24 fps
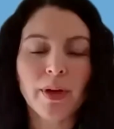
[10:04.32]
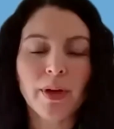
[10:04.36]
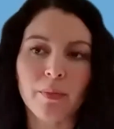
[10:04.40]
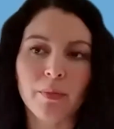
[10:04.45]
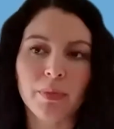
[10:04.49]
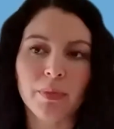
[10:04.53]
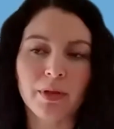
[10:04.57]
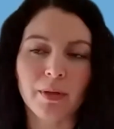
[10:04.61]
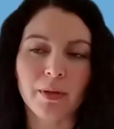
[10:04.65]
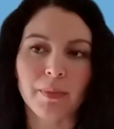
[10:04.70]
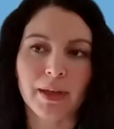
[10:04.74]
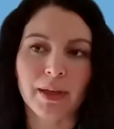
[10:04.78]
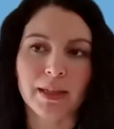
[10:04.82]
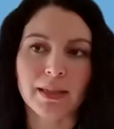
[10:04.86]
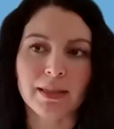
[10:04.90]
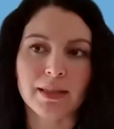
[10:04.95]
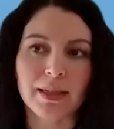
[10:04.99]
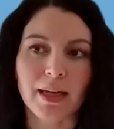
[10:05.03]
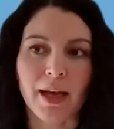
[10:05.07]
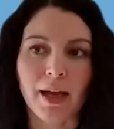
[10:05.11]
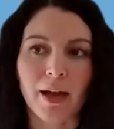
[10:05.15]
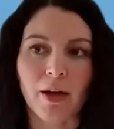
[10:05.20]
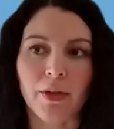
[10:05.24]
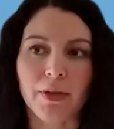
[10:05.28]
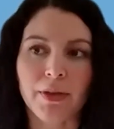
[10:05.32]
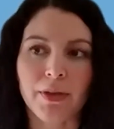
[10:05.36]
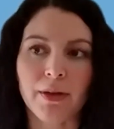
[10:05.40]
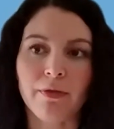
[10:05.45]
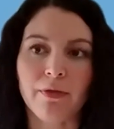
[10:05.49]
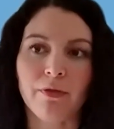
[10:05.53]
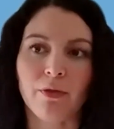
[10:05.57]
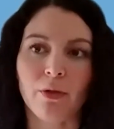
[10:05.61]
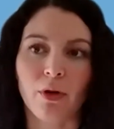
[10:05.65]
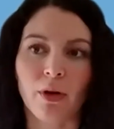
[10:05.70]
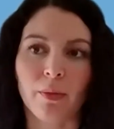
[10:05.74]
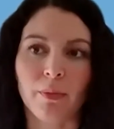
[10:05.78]
implement a healthy
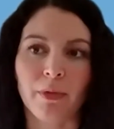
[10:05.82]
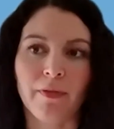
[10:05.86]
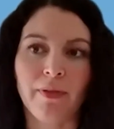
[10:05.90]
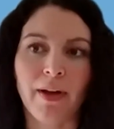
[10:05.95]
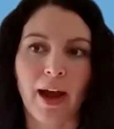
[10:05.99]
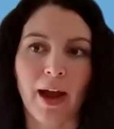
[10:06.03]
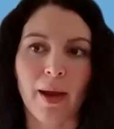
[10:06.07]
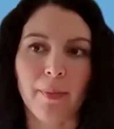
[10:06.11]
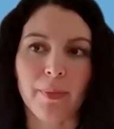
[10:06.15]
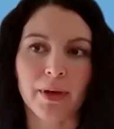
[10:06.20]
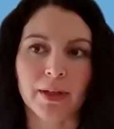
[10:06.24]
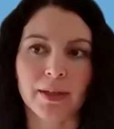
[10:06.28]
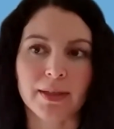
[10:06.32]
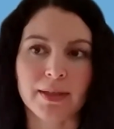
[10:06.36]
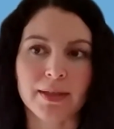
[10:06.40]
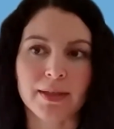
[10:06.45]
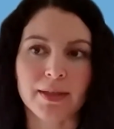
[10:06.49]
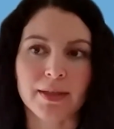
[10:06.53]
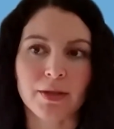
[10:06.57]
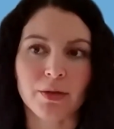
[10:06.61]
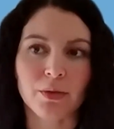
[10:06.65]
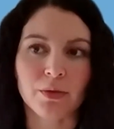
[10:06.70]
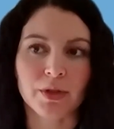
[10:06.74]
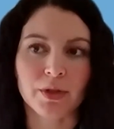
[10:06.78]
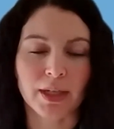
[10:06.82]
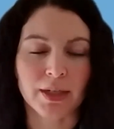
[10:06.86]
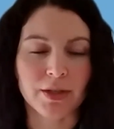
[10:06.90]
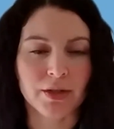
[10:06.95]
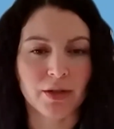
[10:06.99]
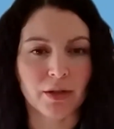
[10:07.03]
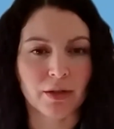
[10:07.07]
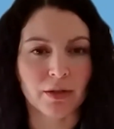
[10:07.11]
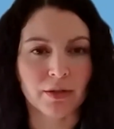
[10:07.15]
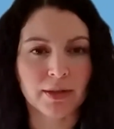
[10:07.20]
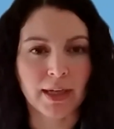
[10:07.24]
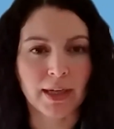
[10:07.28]
form of happiness through
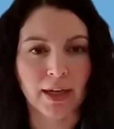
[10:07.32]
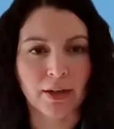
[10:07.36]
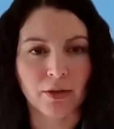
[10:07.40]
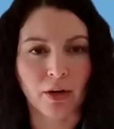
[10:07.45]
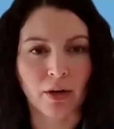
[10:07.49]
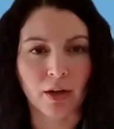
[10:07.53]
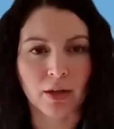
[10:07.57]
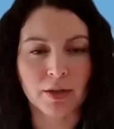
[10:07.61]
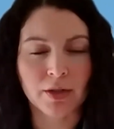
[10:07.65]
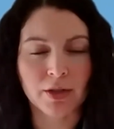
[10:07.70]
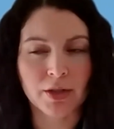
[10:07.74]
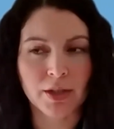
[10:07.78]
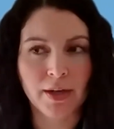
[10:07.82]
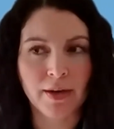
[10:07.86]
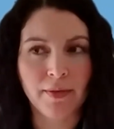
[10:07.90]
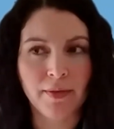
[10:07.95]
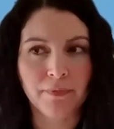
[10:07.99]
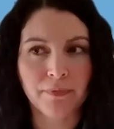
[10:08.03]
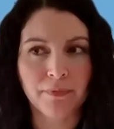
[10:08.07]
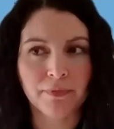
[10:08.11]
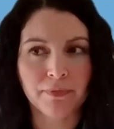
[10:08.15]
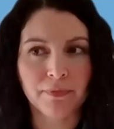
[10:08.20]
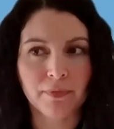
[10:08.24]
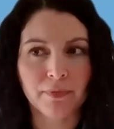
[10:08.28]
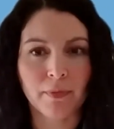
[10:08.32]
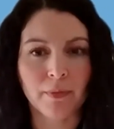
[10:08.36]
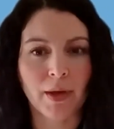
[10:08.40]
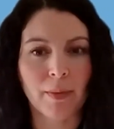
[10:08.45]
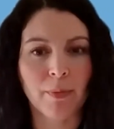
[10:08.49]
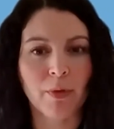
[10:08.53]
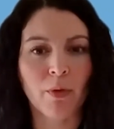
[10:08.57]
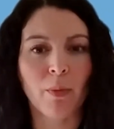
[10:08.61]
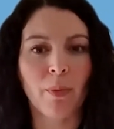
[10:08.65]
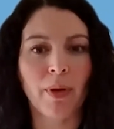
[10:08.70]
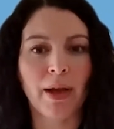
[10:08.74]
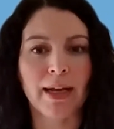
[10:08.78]
digital technology?
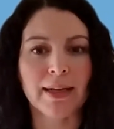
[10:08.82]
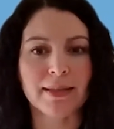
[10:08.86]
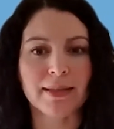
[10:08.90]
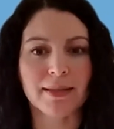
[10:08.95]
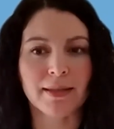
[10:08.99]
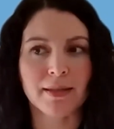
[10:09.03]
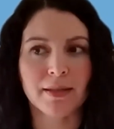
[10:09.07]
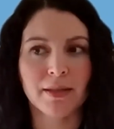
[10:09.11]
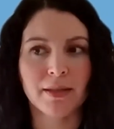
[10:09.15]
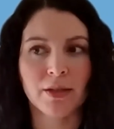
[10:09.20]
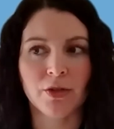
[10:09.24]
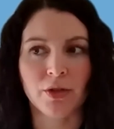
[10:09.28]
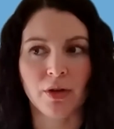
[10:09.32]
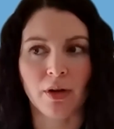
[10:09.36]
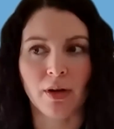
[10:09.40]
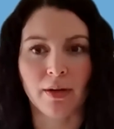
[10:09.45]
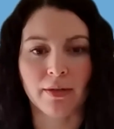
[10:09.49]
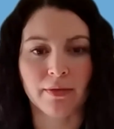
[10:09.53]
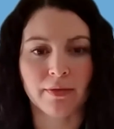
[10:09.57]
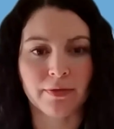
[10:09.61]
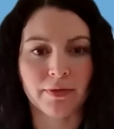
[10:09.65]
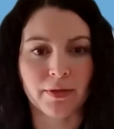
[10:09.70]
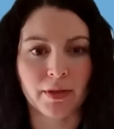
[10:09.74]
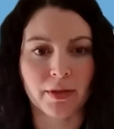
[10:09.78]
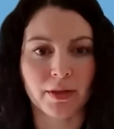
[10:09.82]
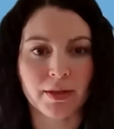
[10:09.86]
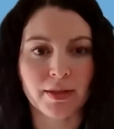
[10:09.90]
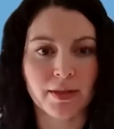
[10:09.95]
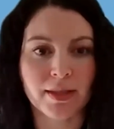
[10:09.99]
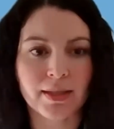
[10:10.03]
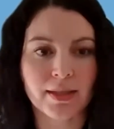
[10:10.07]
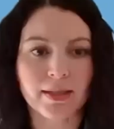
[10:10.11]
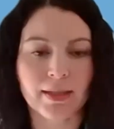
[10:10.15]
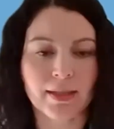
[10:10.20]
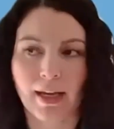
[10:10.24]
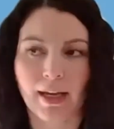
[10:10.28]
Maybe we'll pass this to John
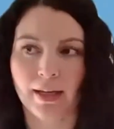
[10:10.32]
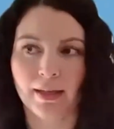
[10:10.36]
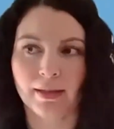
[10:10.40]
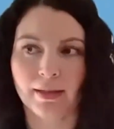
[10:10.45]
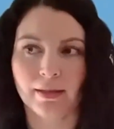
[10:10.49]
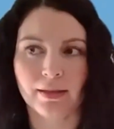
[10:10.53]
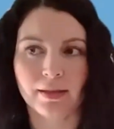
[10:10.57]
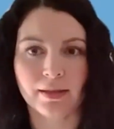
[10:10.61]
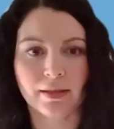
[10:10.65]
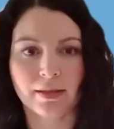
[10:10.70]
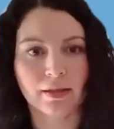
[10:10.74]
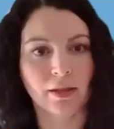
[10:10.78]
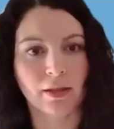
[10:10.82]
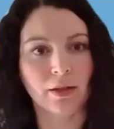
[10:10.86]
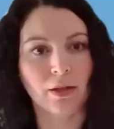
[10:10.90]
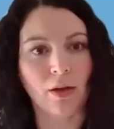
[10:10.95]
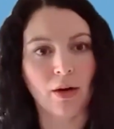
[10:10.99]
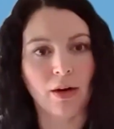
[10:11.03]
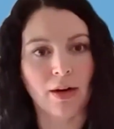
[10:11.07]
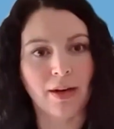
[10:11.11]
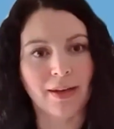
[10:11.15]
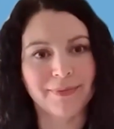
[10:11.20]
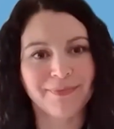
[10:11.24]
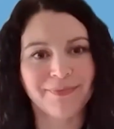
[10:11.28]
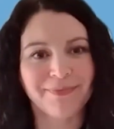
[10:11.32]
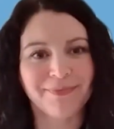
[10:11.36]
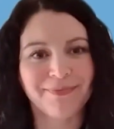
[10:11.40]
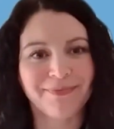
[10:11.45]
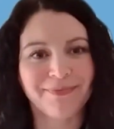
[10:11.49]
first and to Lara.